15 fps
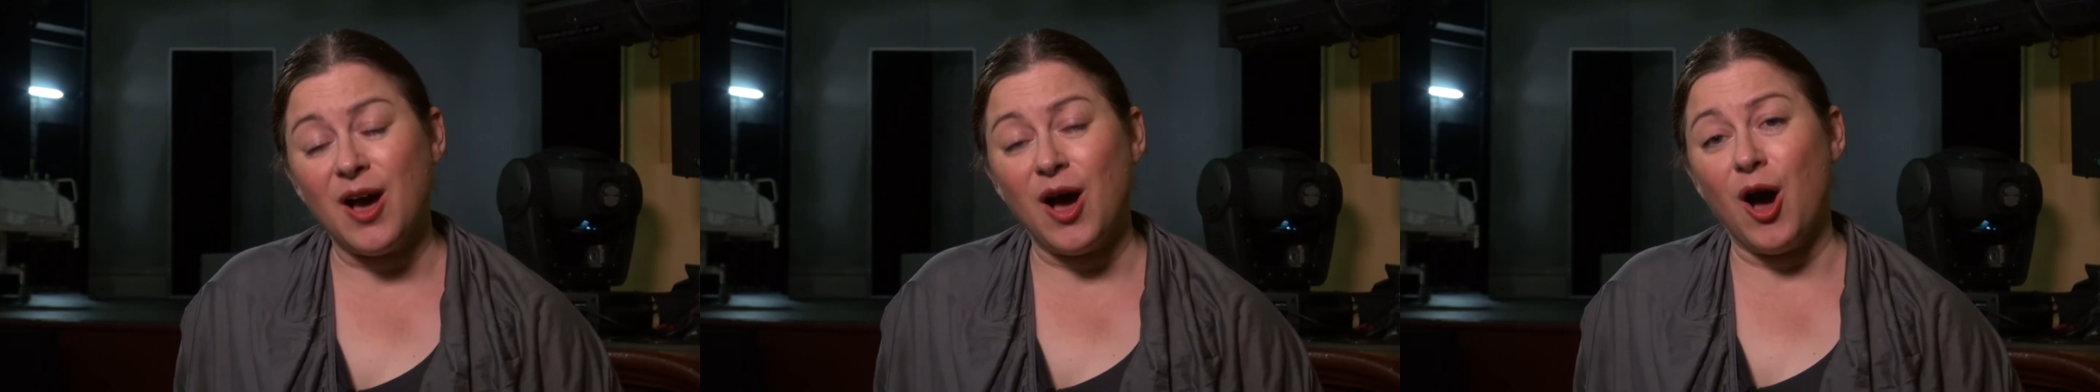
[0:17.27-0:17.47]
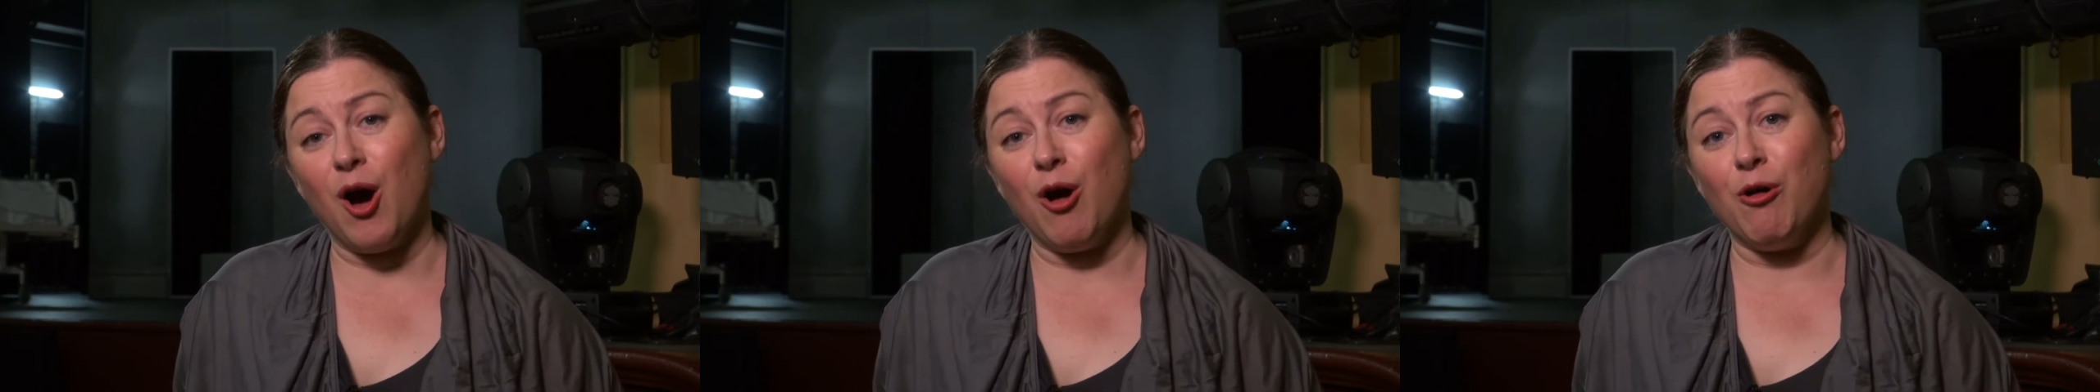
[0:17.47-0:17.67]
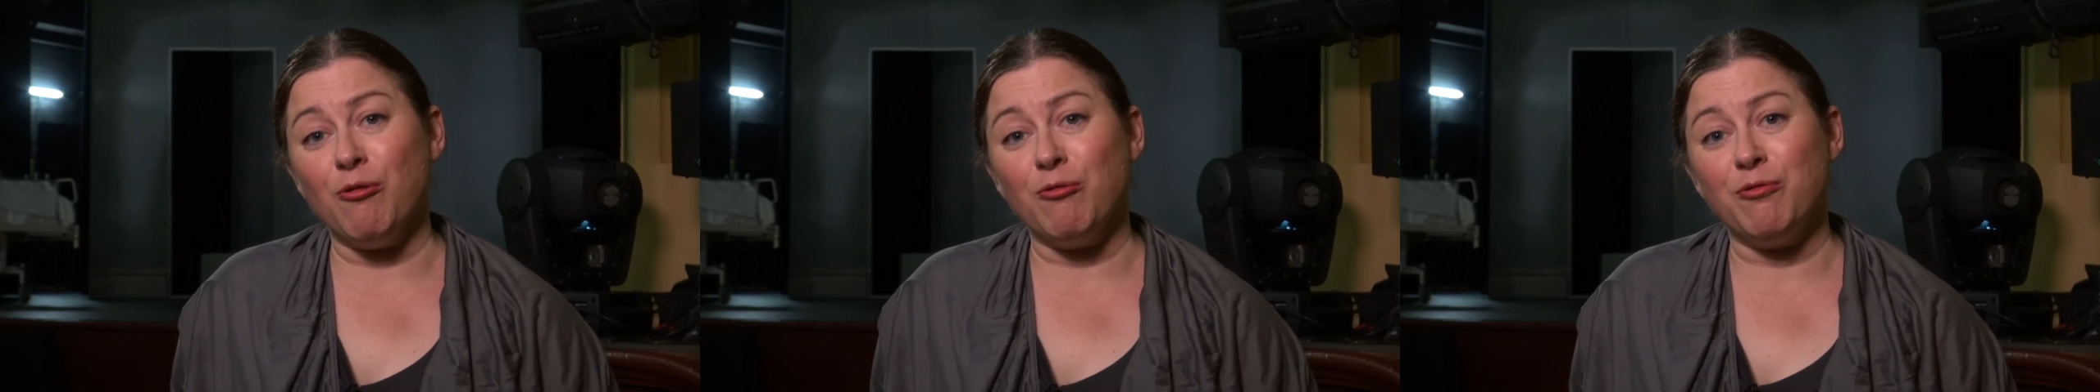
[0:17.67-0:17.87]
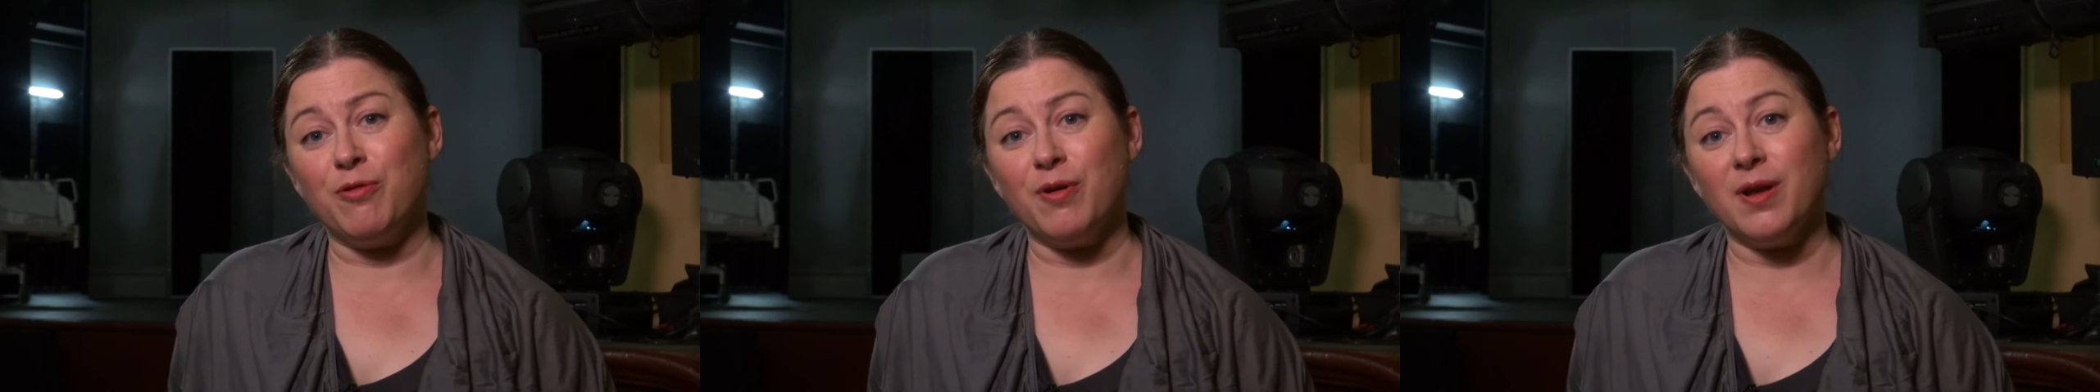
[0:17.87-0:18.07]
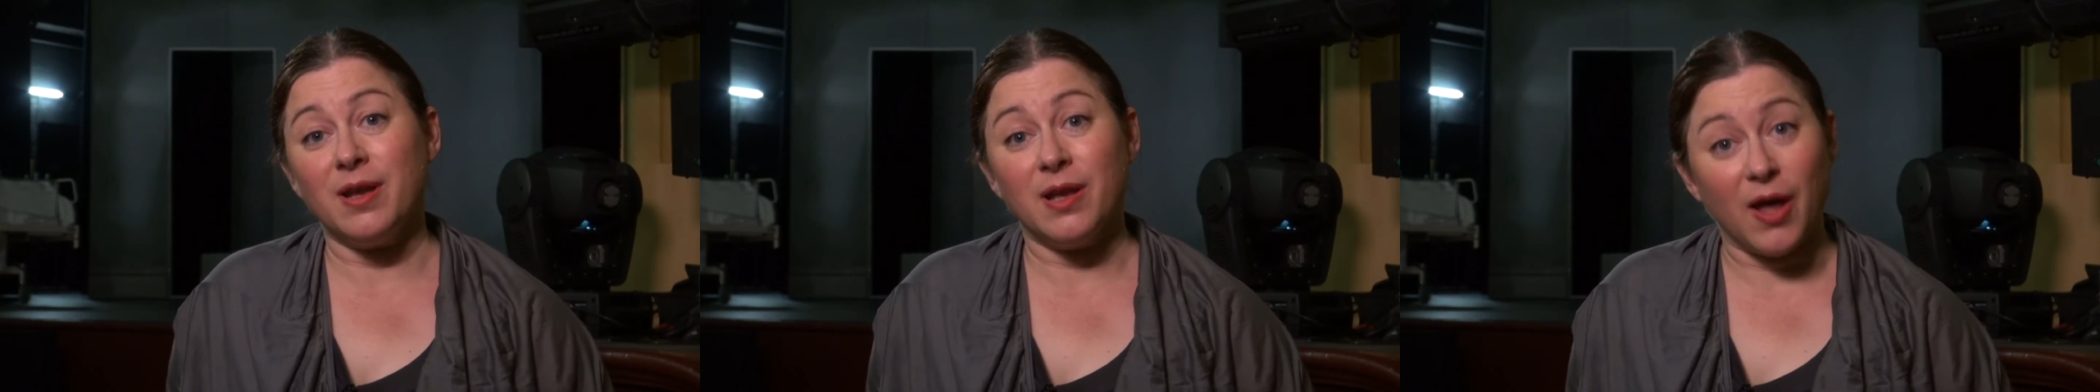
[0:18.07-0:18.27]
of
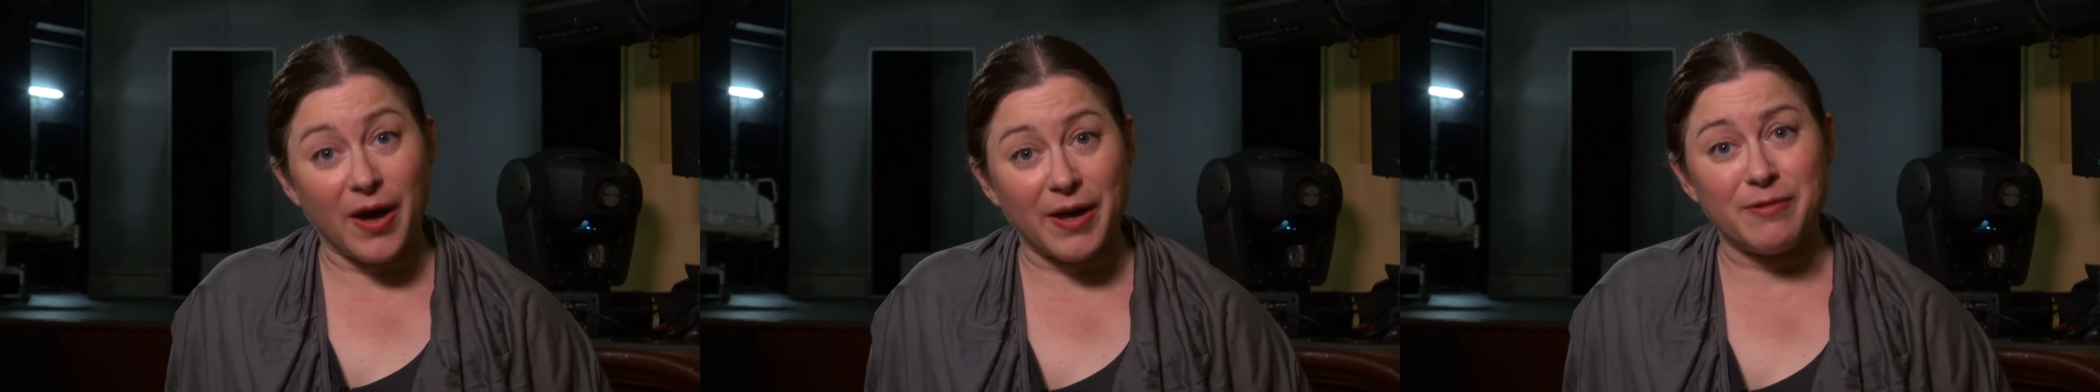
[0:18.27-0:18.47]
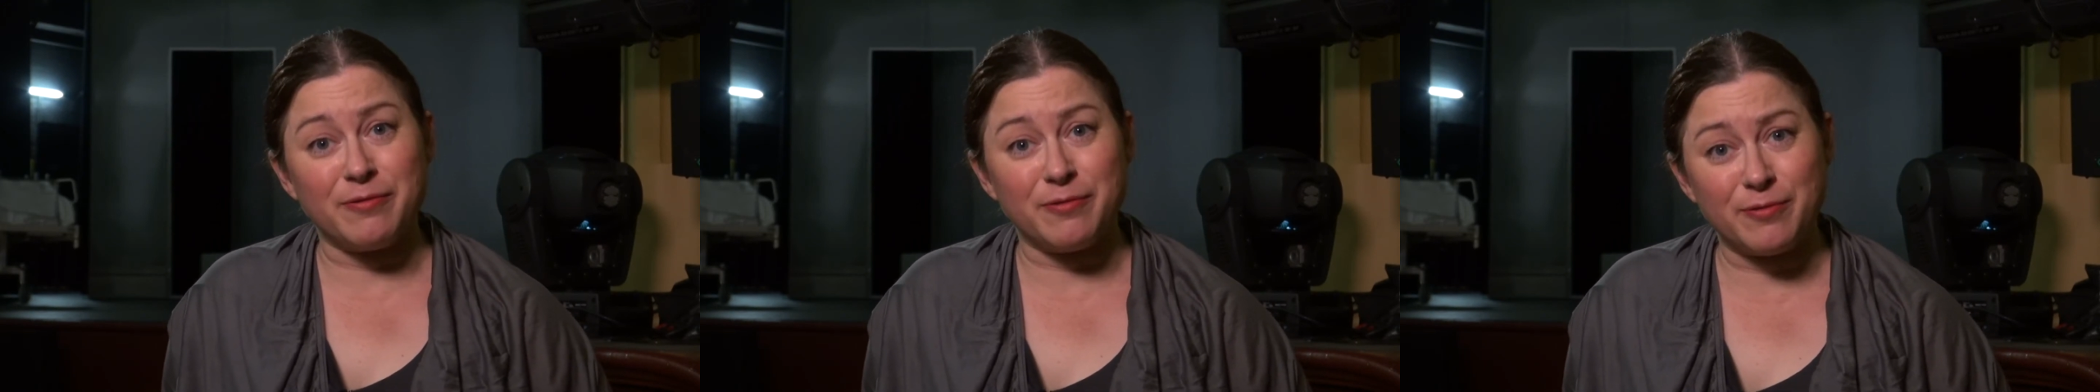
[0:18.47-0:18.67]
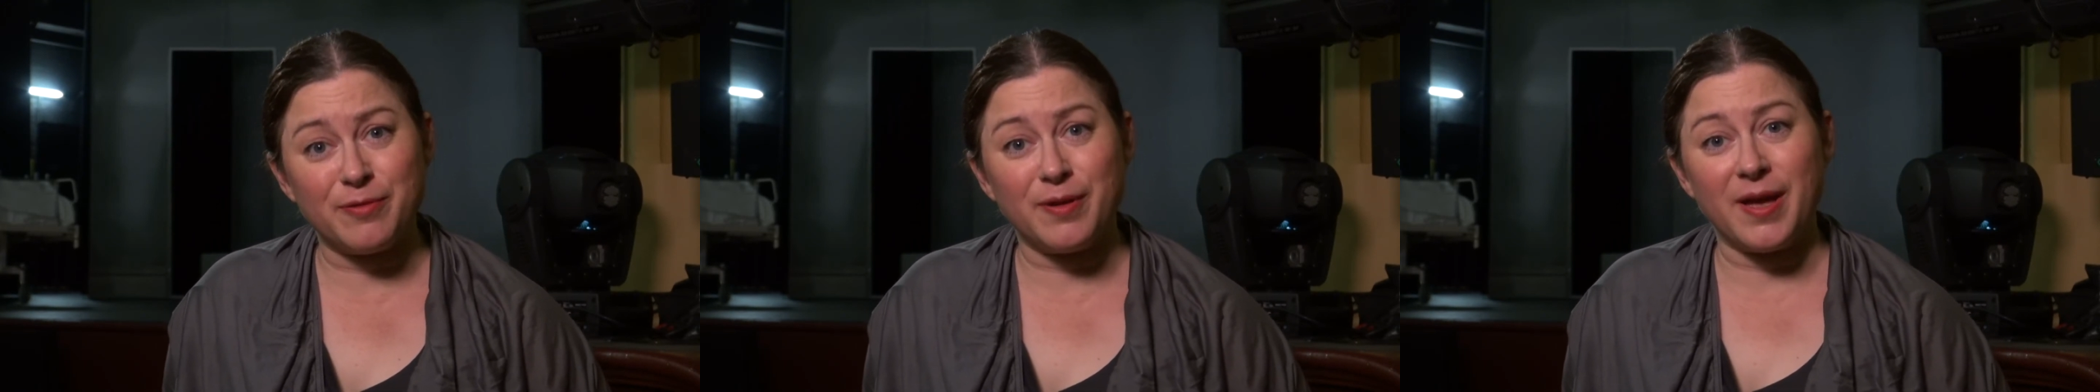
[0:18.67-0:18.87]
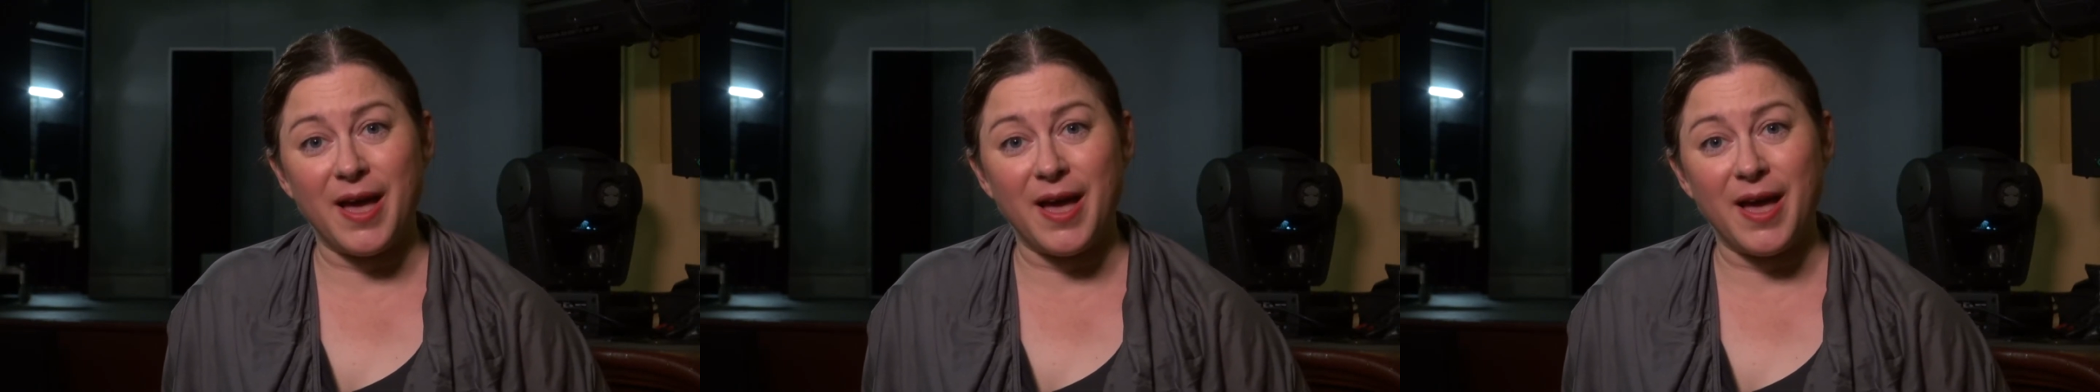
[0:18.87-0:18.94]
life